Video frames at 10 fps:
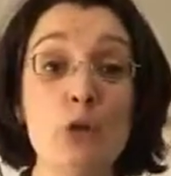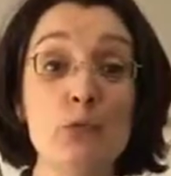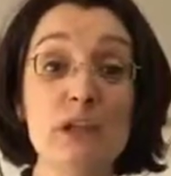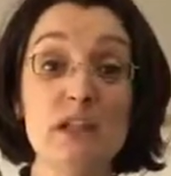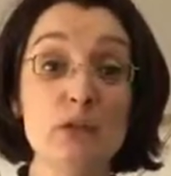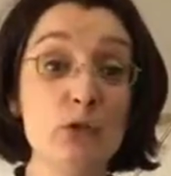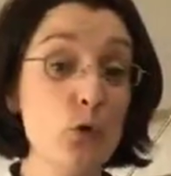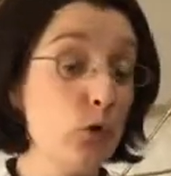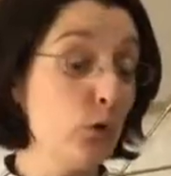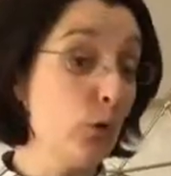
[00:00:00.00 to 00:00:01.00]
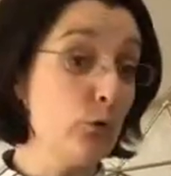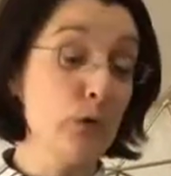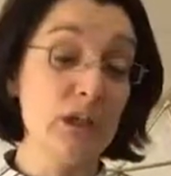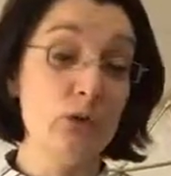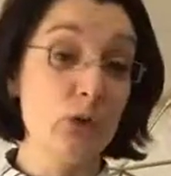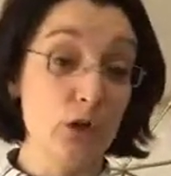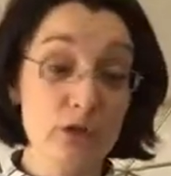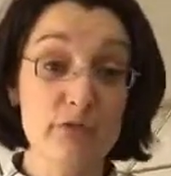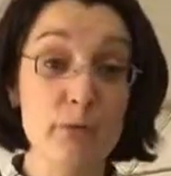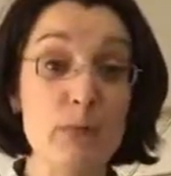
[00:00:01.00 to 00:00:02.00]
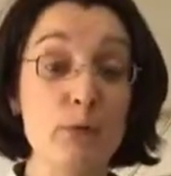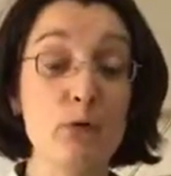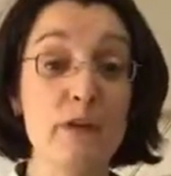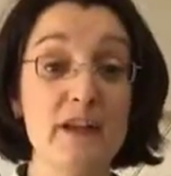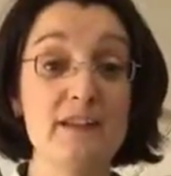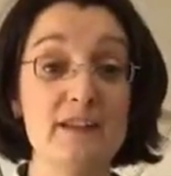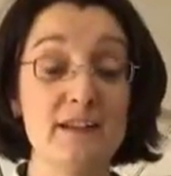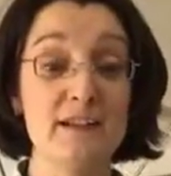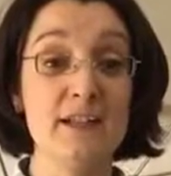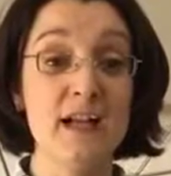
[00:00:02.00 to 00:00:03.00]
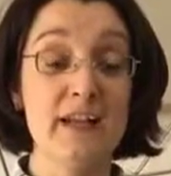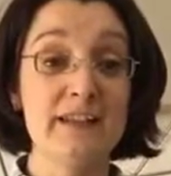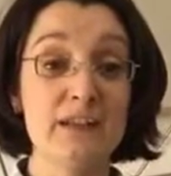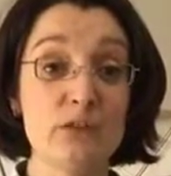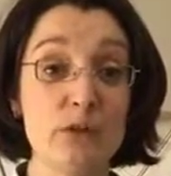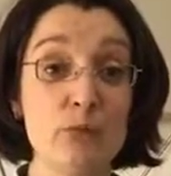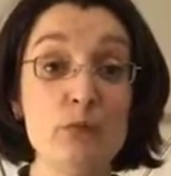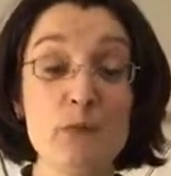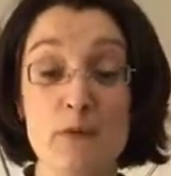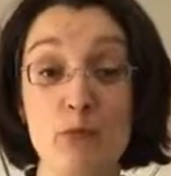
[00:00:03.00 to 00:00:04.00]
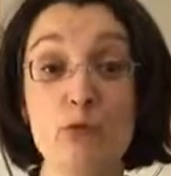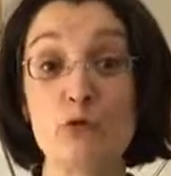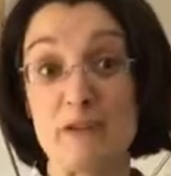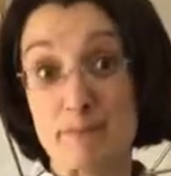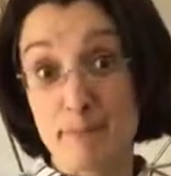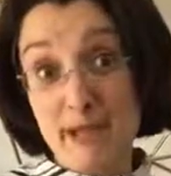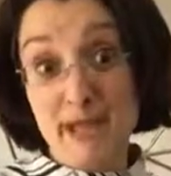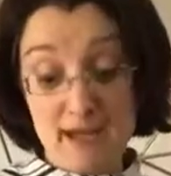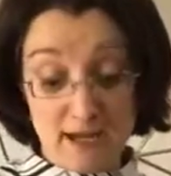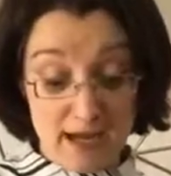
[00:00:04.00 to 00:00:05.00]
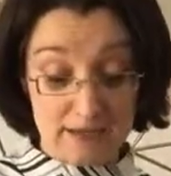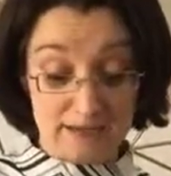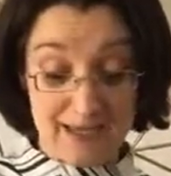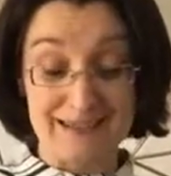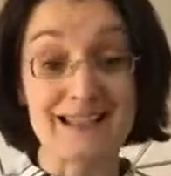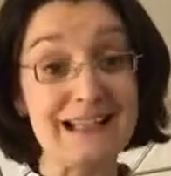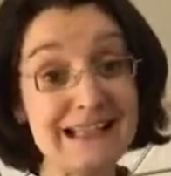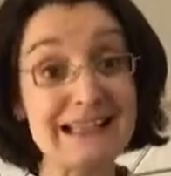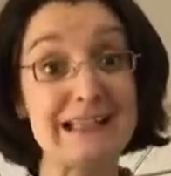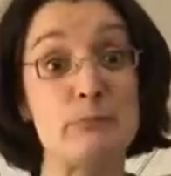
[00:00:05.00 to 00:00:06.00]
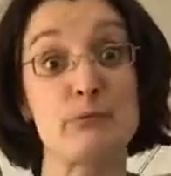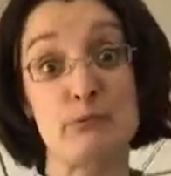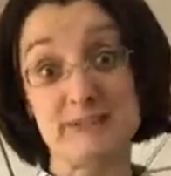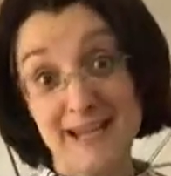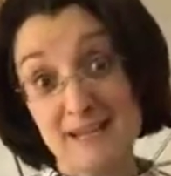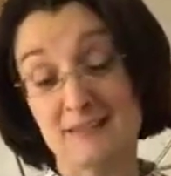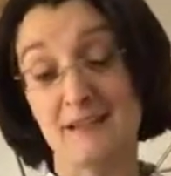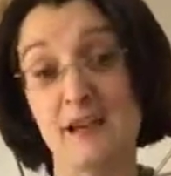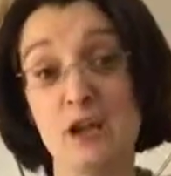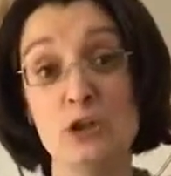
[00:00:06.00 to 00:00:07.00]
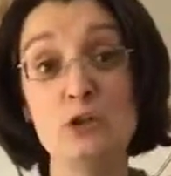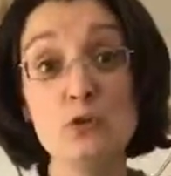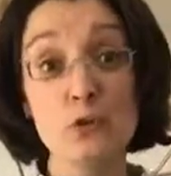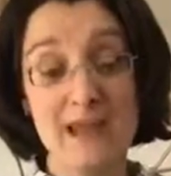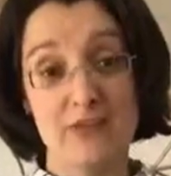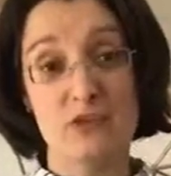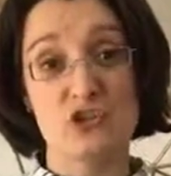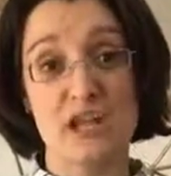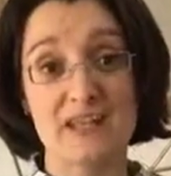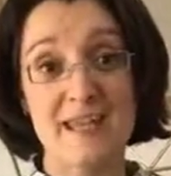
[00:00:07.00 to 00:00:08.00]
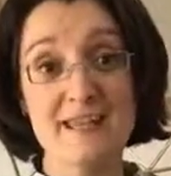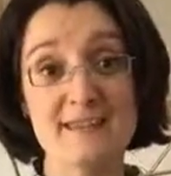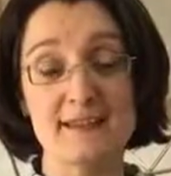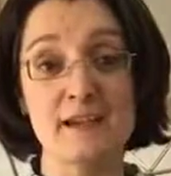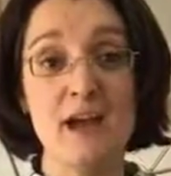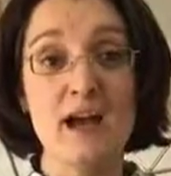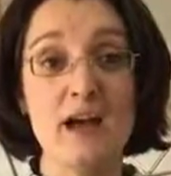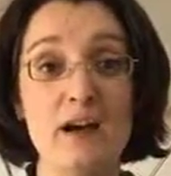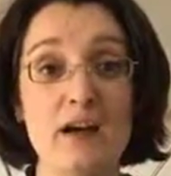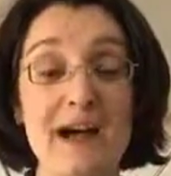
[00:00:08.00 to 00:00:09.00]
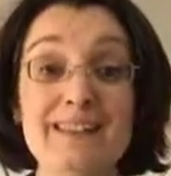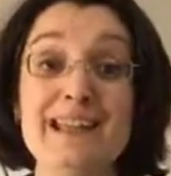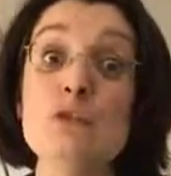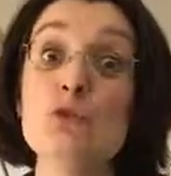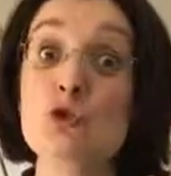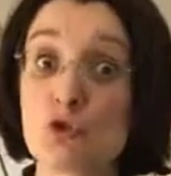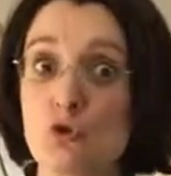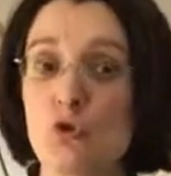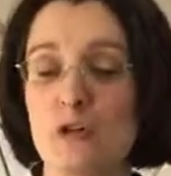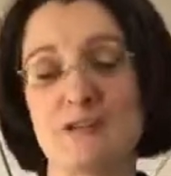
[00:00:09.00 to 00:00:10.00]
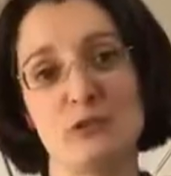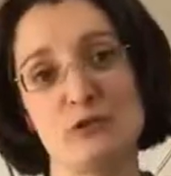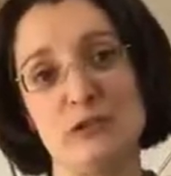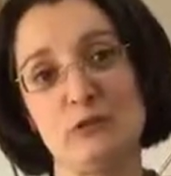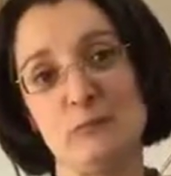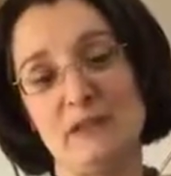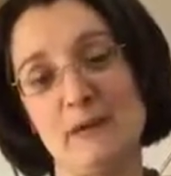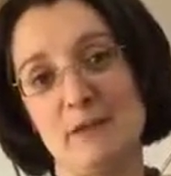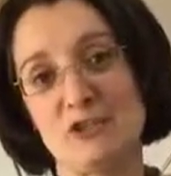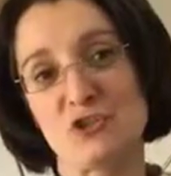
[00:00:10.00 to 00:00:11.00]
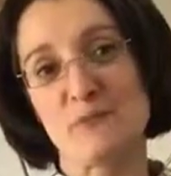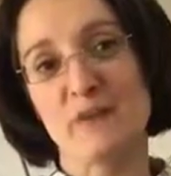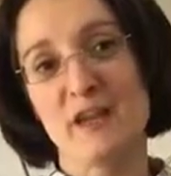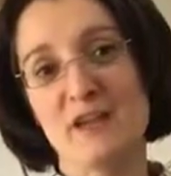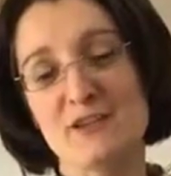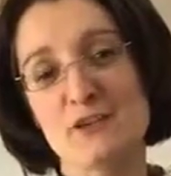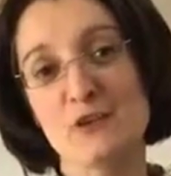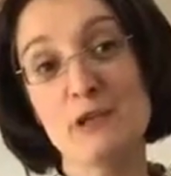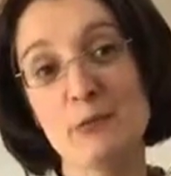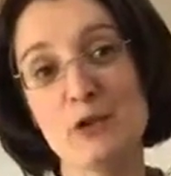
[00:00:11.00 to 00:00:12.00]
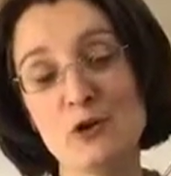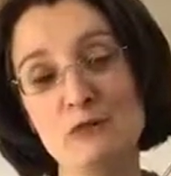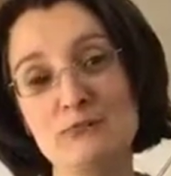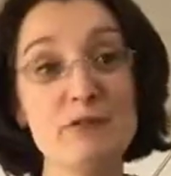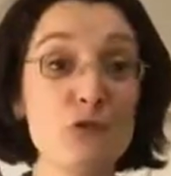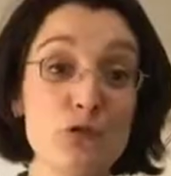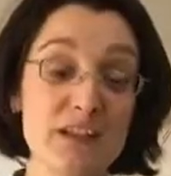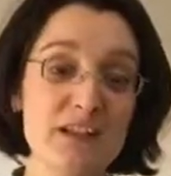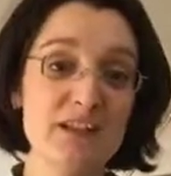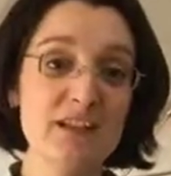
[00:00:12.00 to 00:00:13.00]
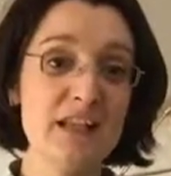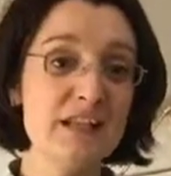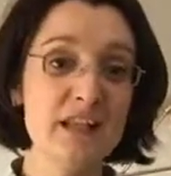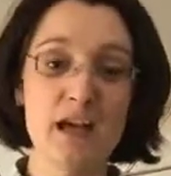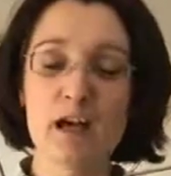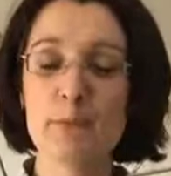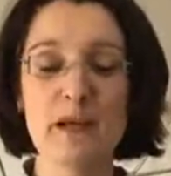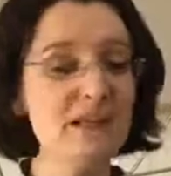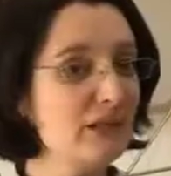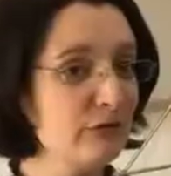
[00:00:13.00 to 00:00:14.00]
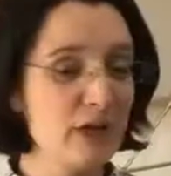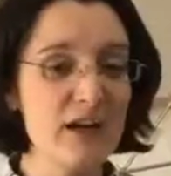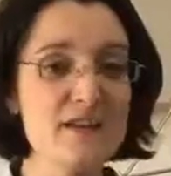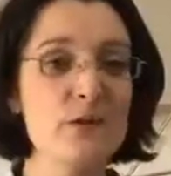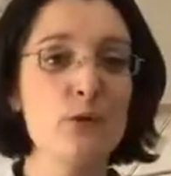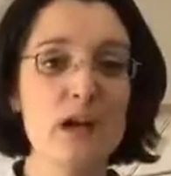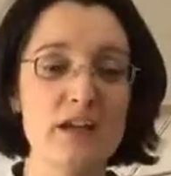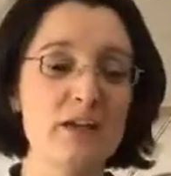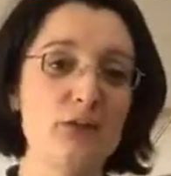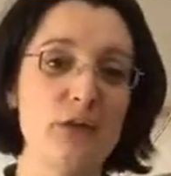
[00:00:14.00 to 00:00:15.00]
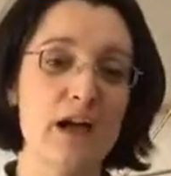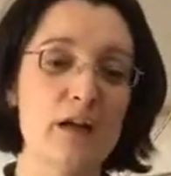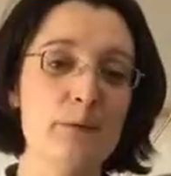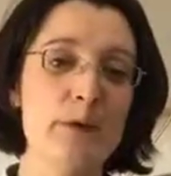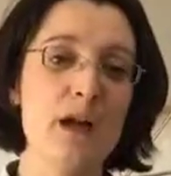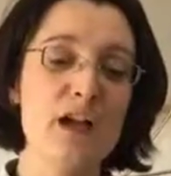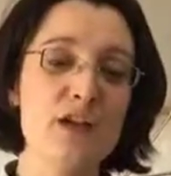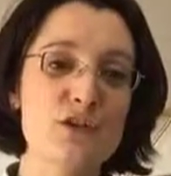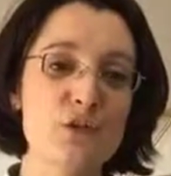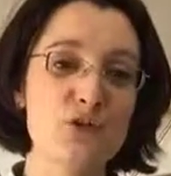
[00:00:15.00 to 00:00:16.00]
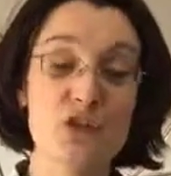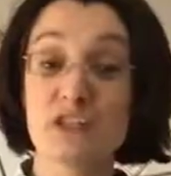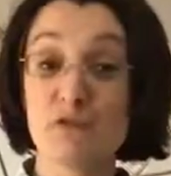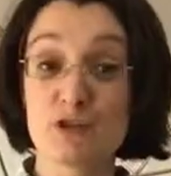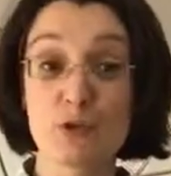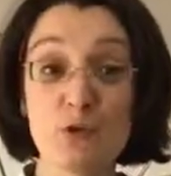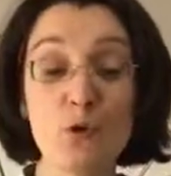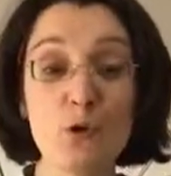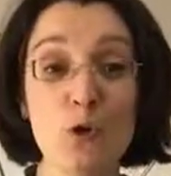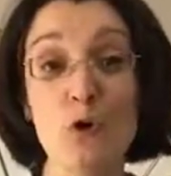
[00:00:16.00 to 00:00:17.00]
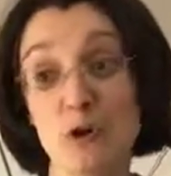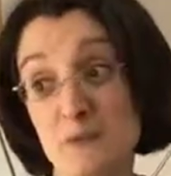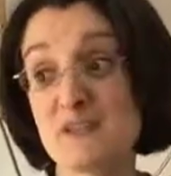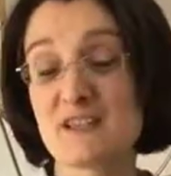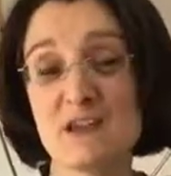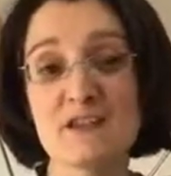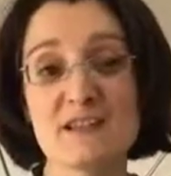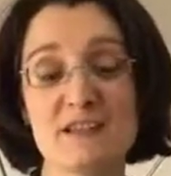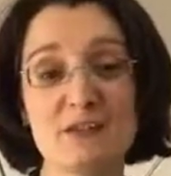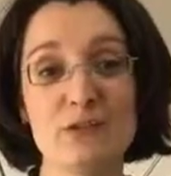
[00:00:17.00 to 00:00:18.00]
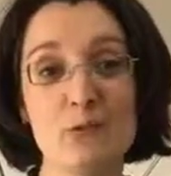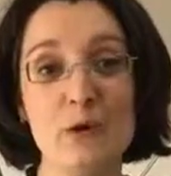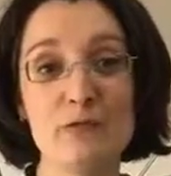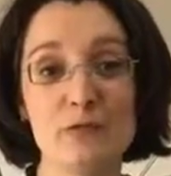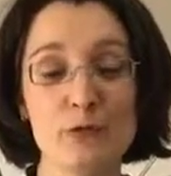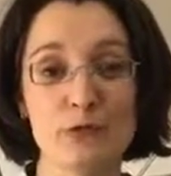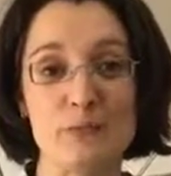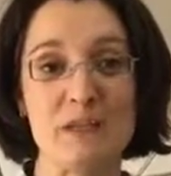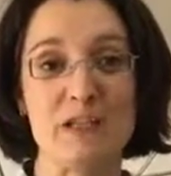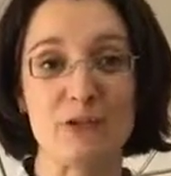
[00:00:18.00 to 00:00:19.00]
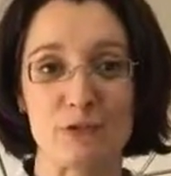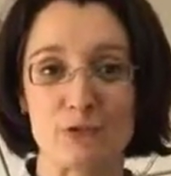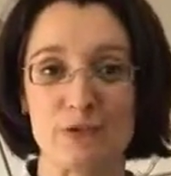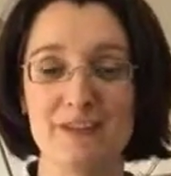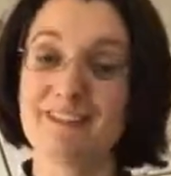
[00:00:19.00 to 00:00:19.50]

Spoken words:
We know a lot of people that would be able to repair and clean and protect your leather jacket, and then you're sure it's not going to be damaged. So here we go. If you need any help, any advice, we are here to help. So just give us a call or come and see us at 143 Milton Road.